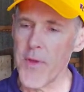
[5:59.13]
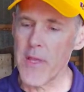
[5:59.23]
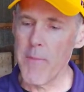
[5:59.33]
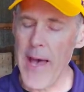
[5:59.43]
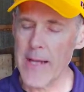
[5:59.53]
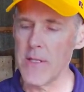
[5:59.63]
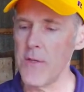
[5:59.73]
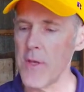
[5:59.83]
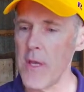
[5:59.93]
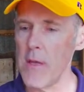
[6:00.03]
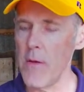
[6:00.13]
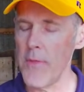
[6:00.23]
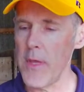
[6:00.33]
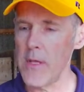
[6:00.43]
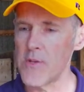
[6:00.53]
Thinking back to the,
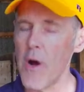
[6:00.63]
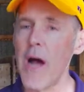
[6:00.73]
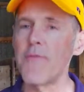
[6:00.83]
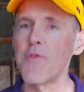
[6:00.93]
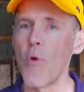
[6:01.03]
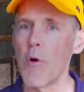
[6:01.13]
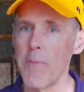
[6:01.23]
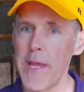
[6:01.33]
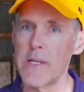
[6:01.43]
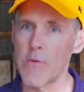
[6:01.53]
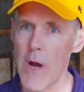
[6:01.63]
the dry floor, main